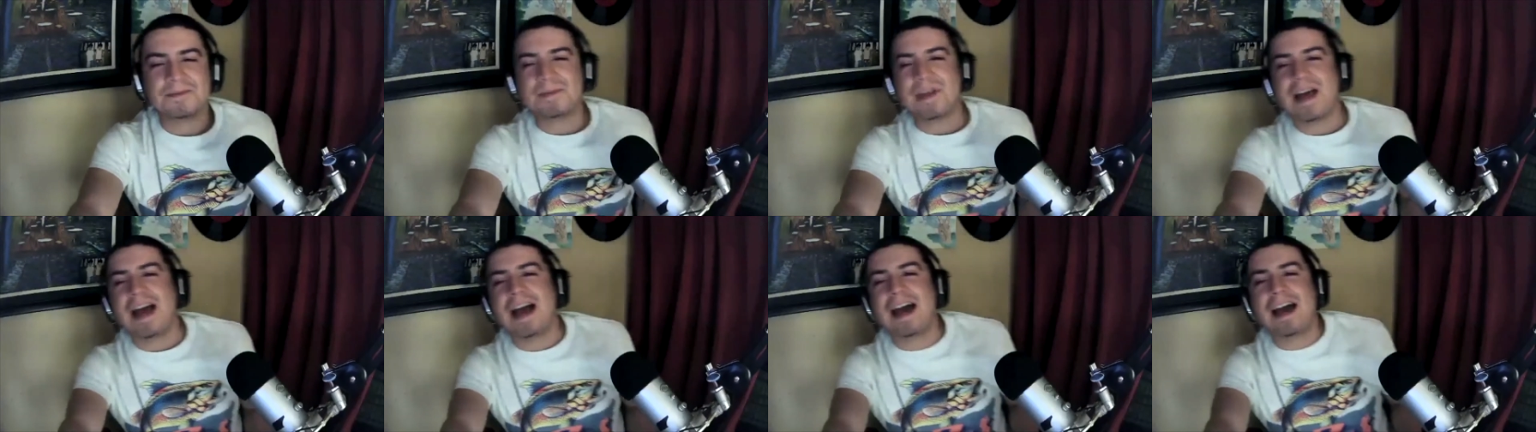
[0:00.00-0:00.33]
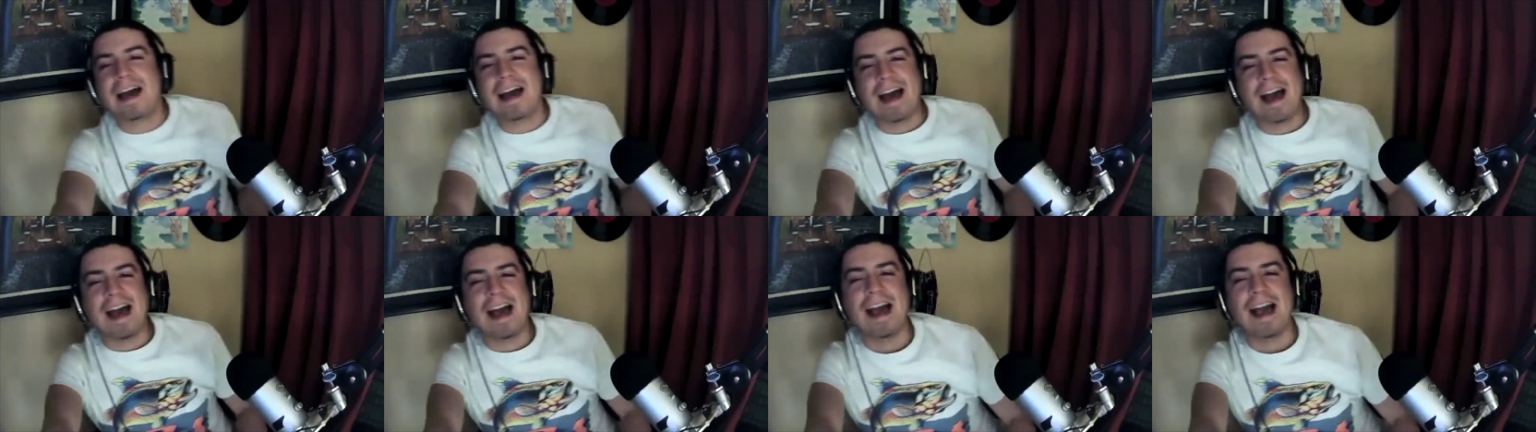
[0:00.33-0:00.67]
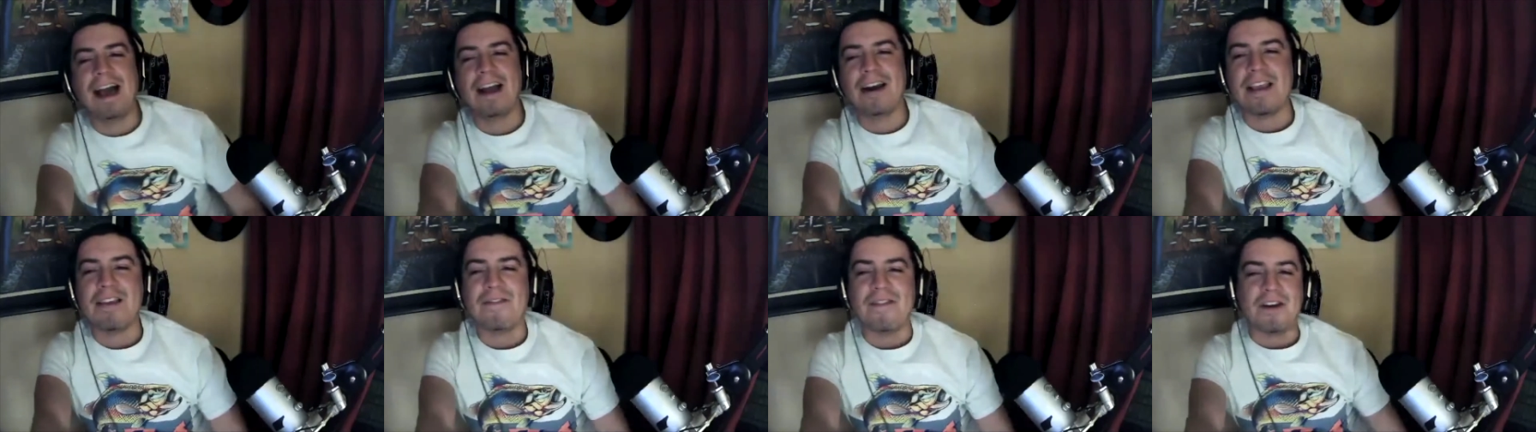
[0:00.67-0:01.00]
I, I
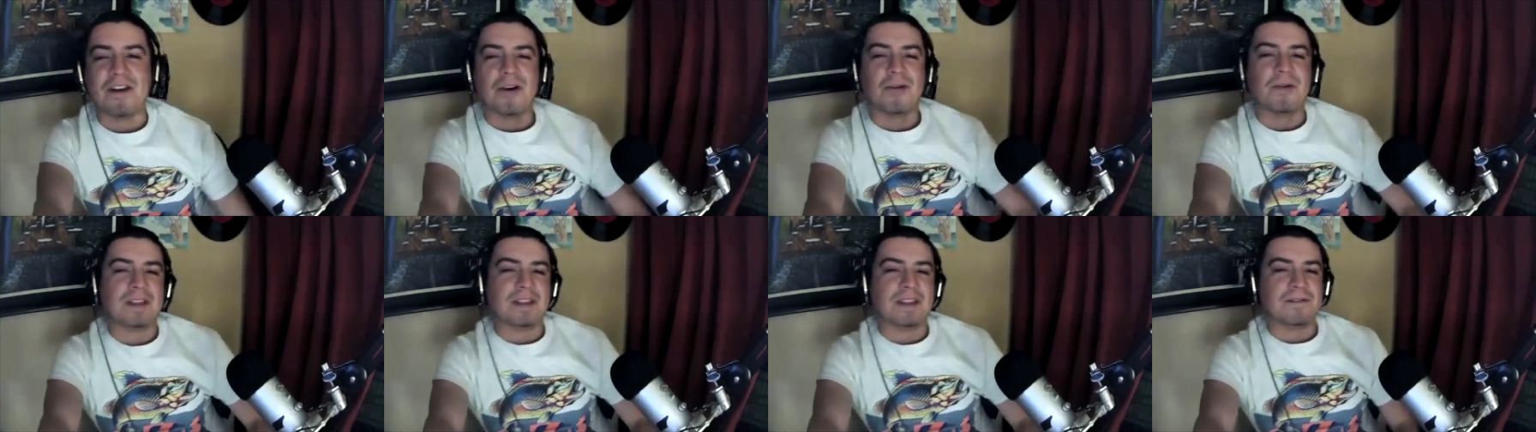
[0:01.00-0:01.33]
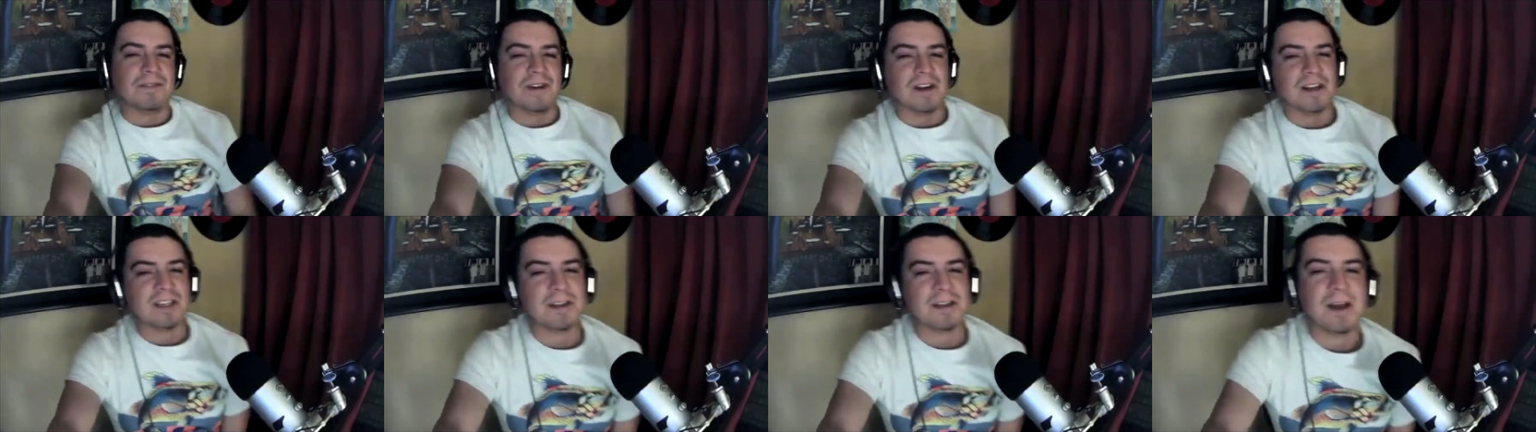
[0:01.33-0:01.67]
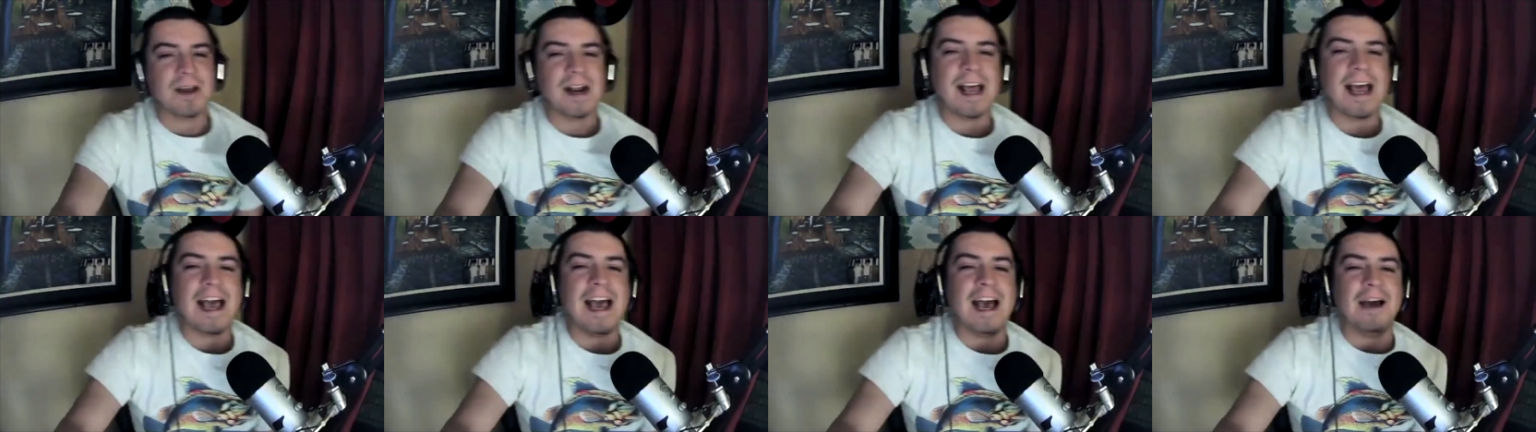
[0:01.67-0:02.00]
don't even know what the fuck at
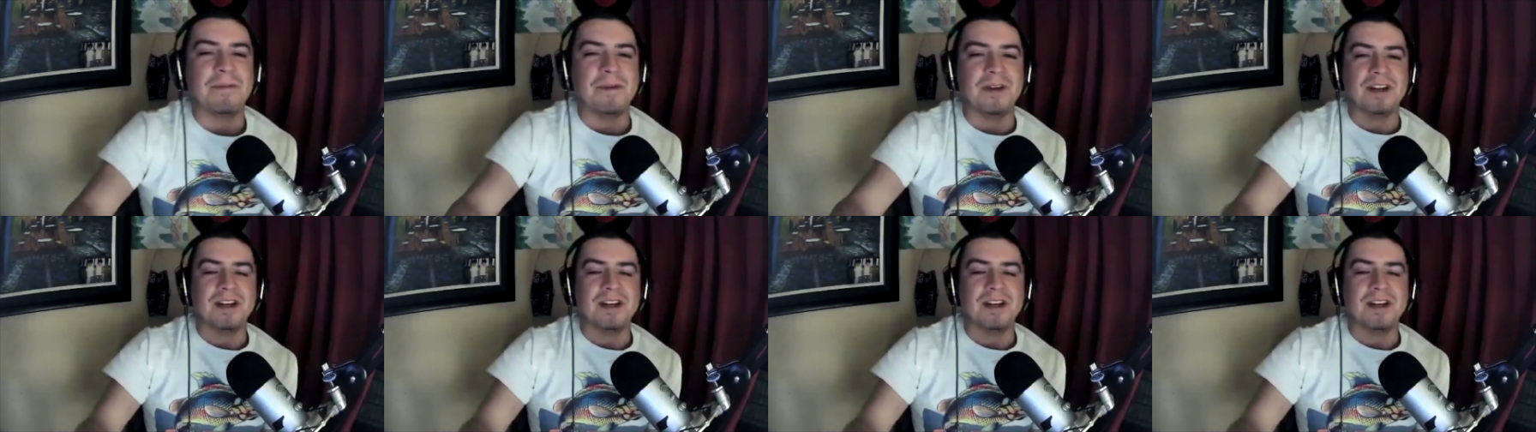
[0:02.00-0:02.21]
all.